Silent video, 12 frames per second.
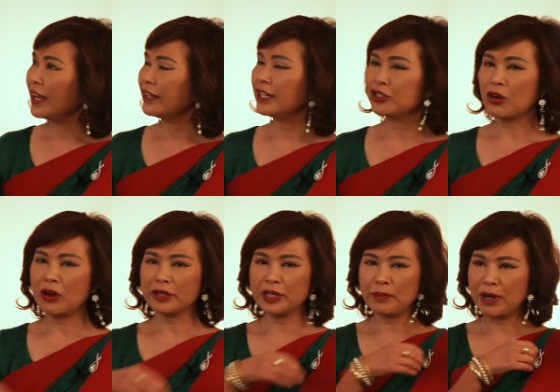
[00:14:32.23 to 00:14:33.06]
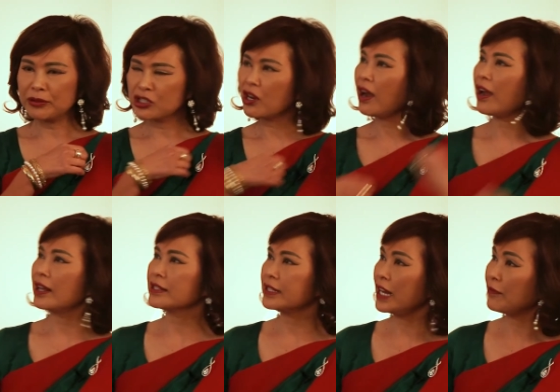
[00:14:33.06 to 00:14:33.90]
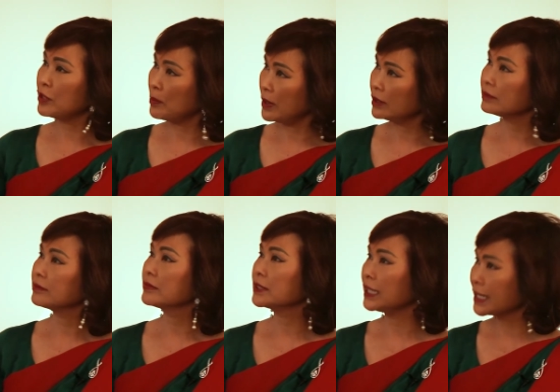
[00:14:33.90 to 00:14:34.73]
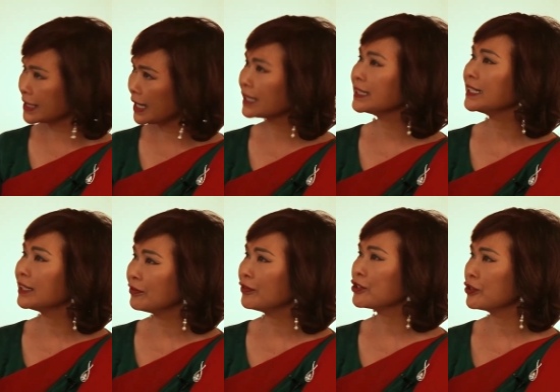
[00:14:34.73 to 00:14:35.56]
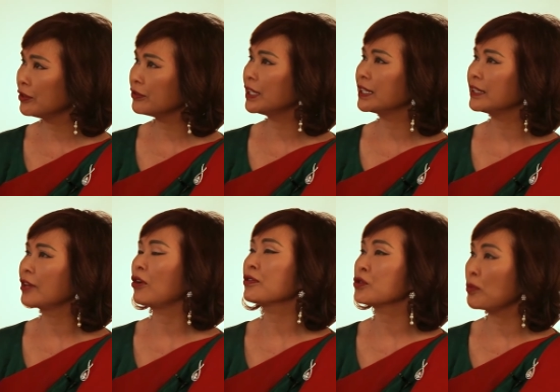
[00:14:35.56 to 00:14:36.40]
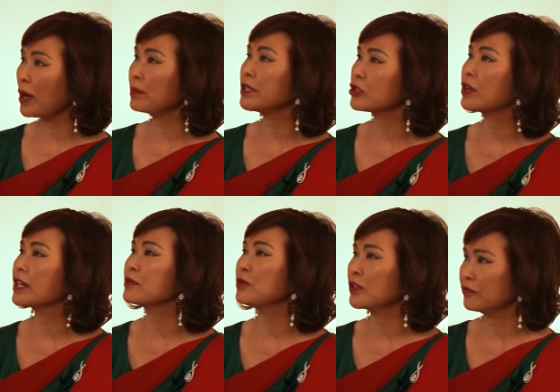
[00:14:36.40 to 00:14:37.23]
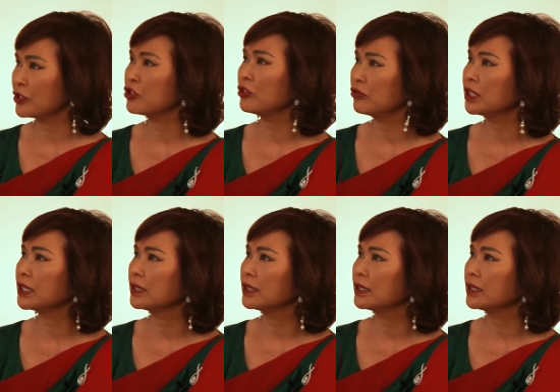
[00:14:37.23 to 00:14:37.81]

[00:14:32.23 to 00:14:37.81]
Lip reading: They're talking about child safety belt. Exactly, for children, and also public transport for children,